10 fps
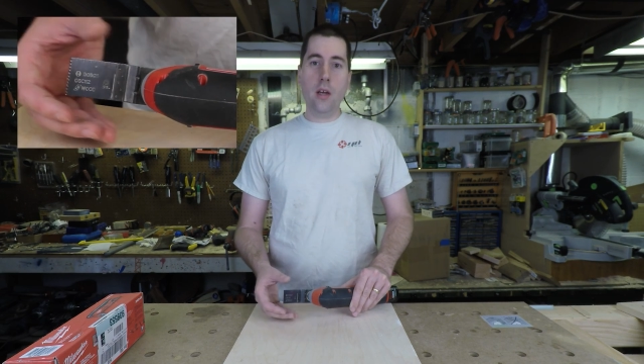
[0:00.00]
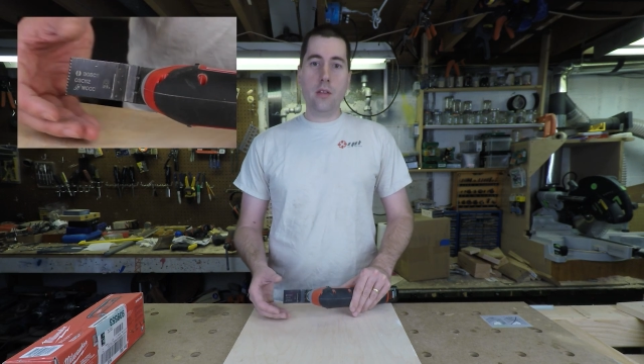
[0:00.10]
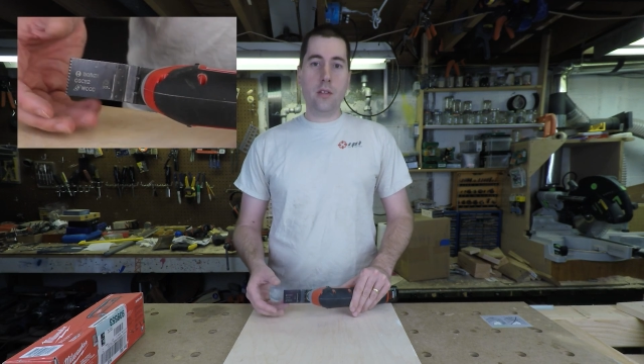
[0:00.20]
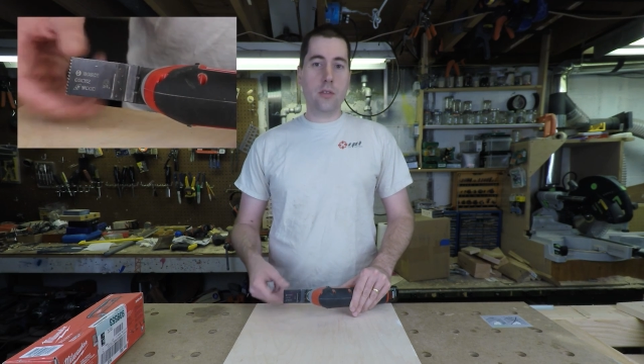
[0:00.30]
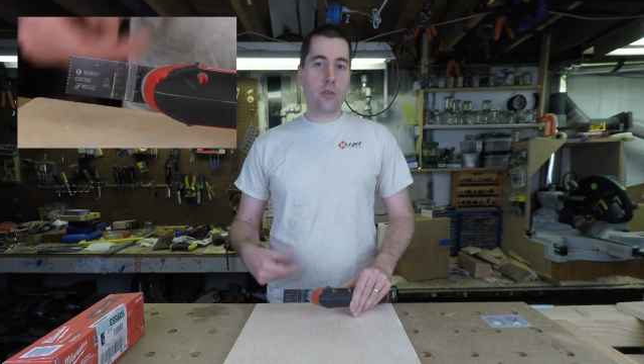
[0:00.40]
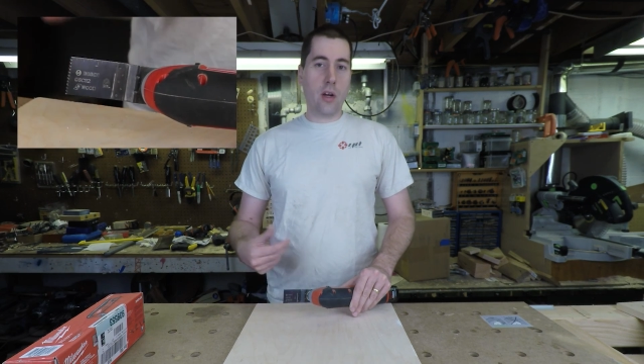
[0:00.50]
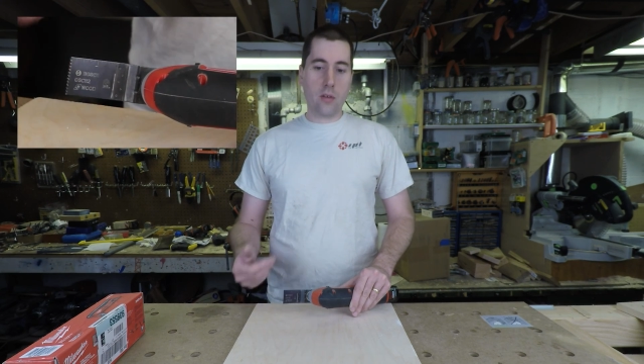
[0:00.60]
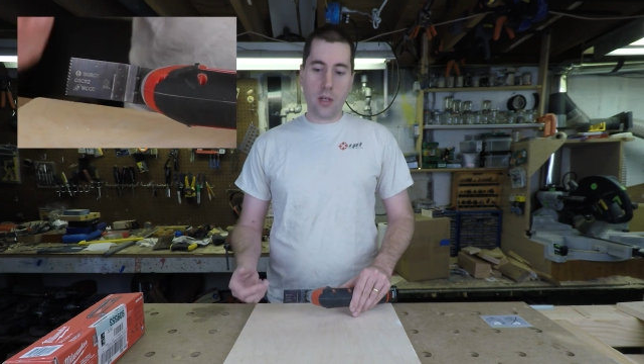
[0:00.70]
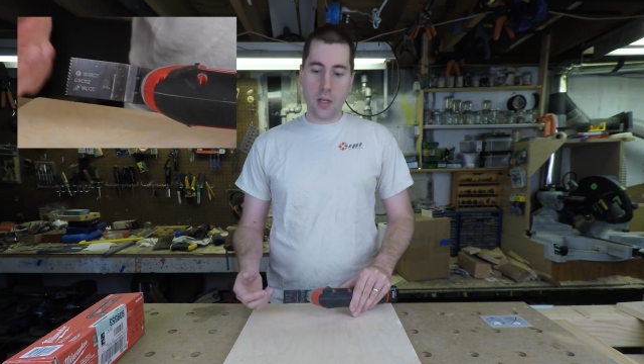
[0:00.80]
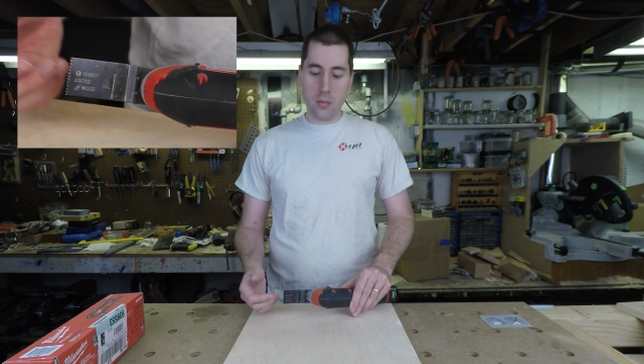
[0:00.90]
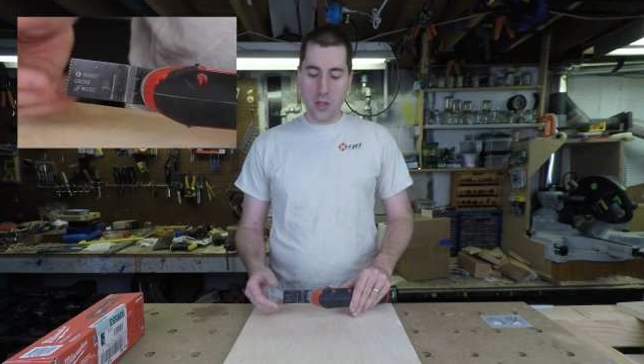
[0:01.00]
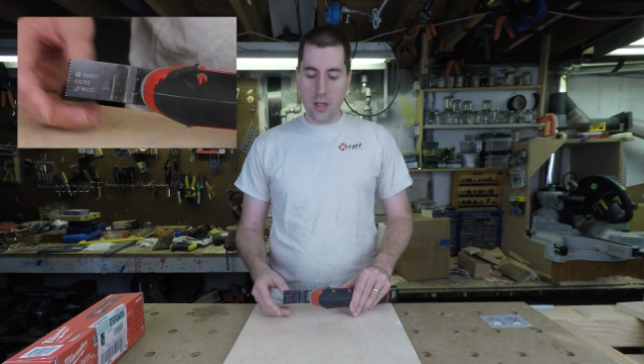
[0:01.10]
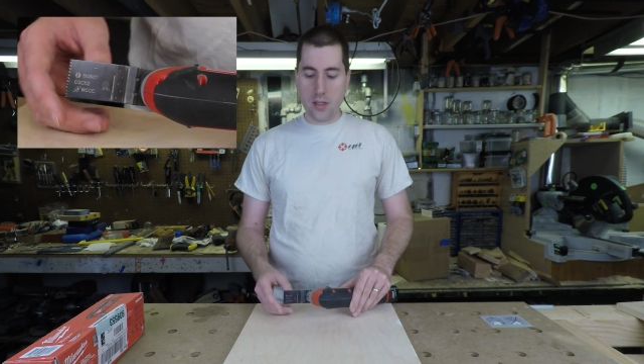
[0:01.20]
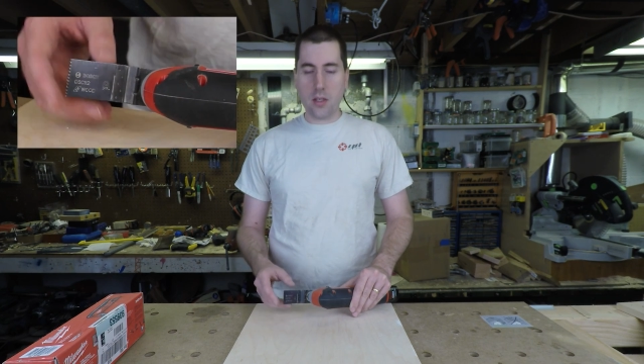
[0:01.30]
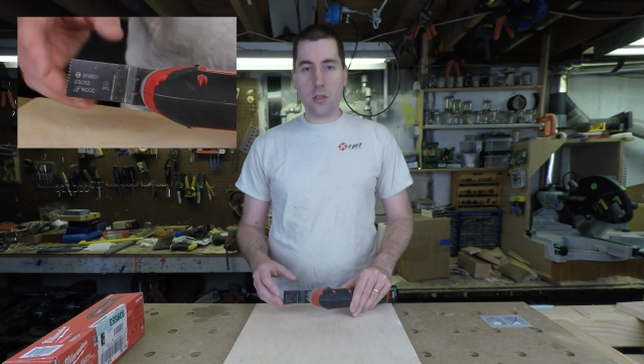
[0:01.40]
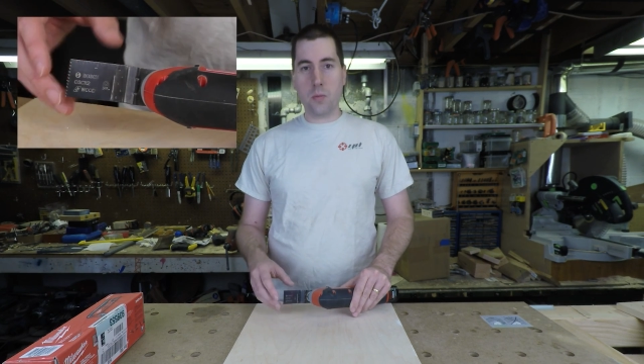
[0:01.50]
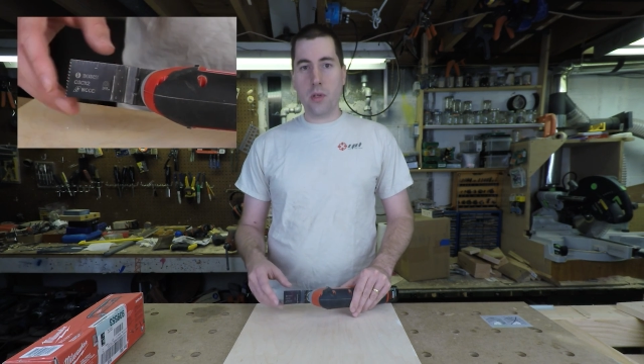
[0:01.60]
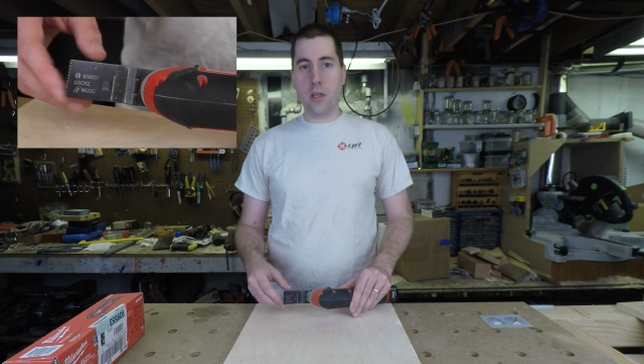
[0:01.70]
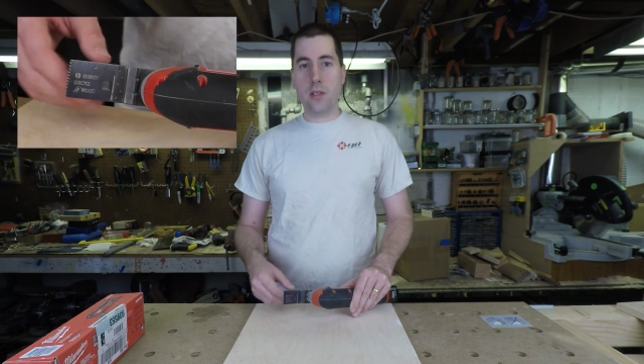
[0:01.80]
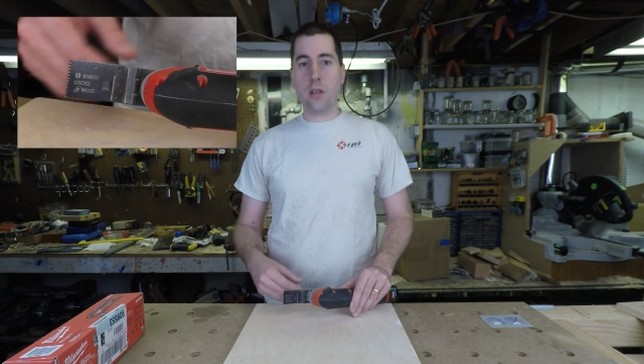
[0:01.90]
There's grout cutting blades, those
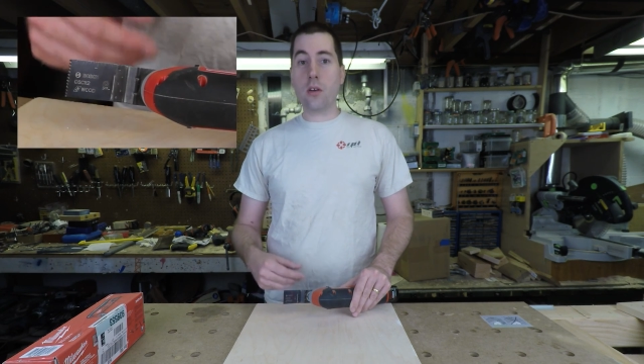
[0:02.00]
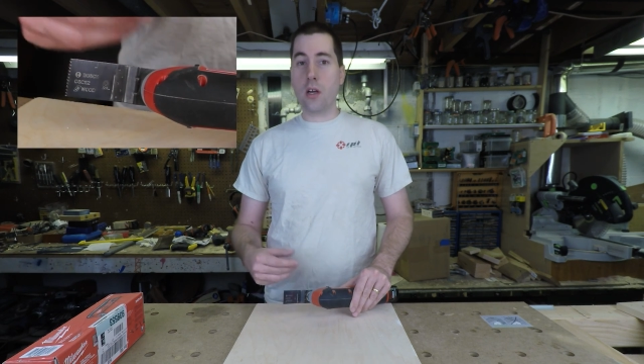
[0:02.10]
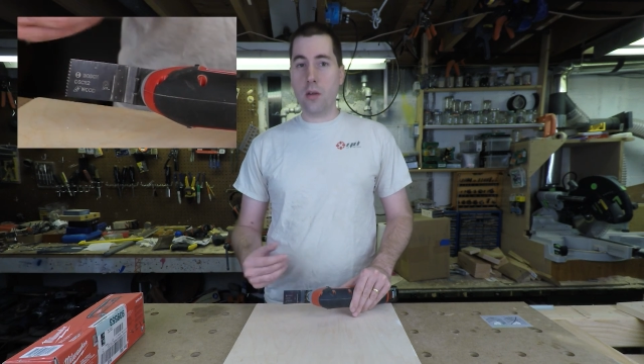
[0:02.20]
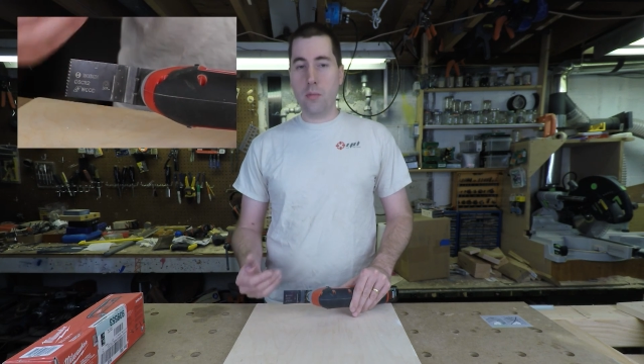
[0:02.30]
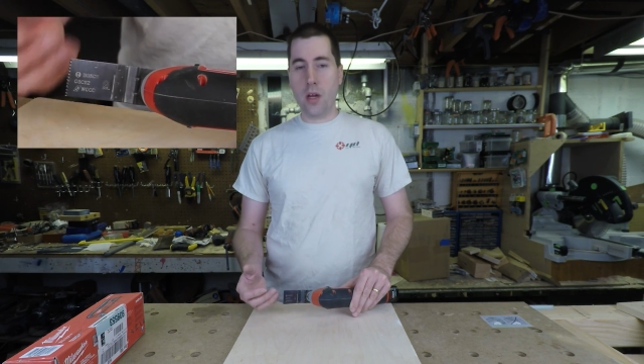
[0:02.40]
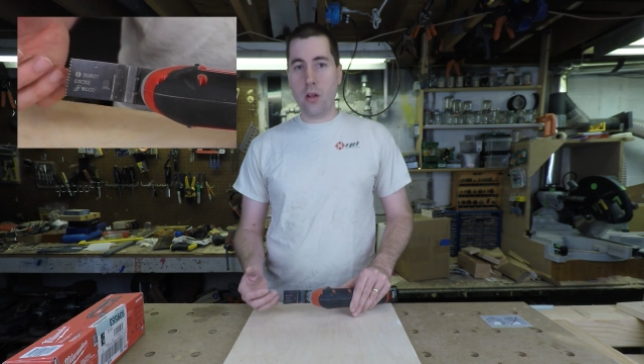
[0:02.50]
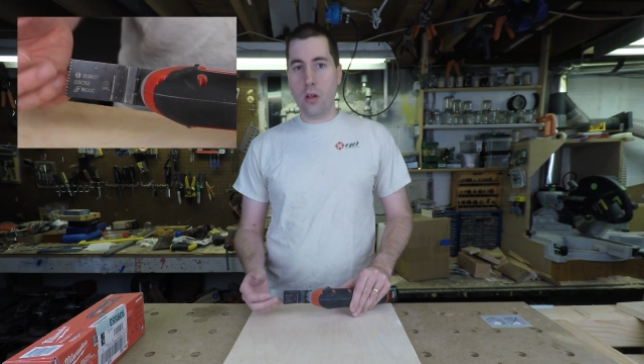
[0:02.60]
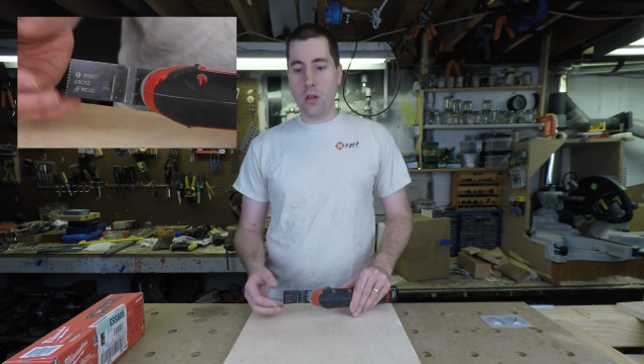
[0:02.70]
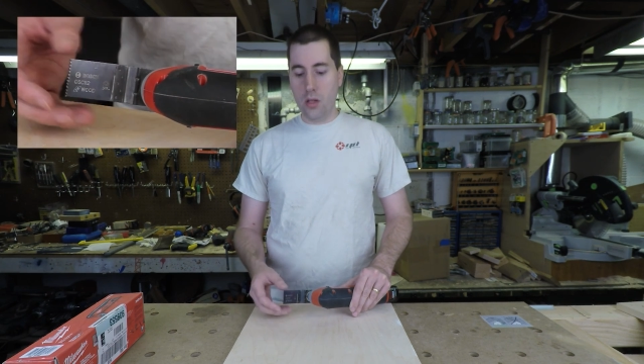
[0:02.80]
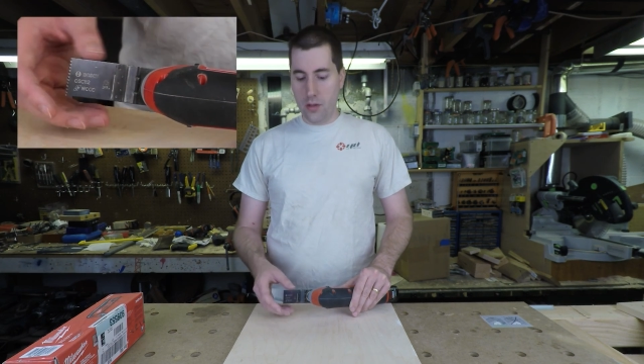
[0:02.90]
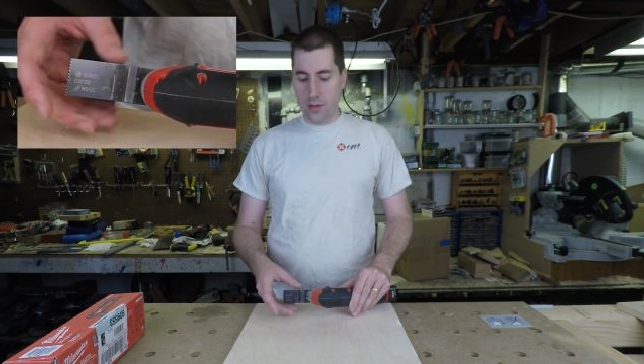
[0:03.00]
blades that'll cut metal.